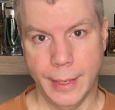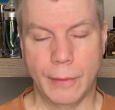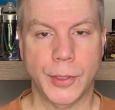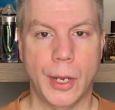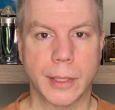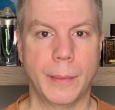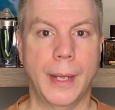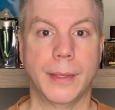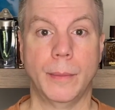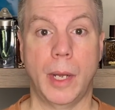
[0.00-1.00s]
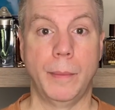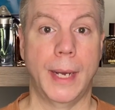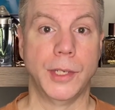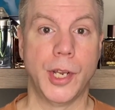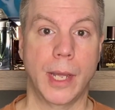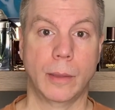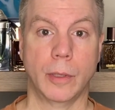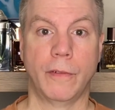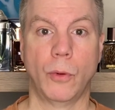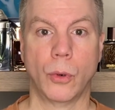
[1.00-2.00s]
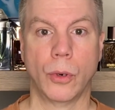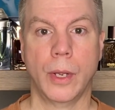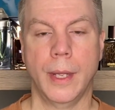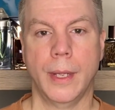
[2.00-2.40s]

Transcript: Now I've talked about them on my channel before.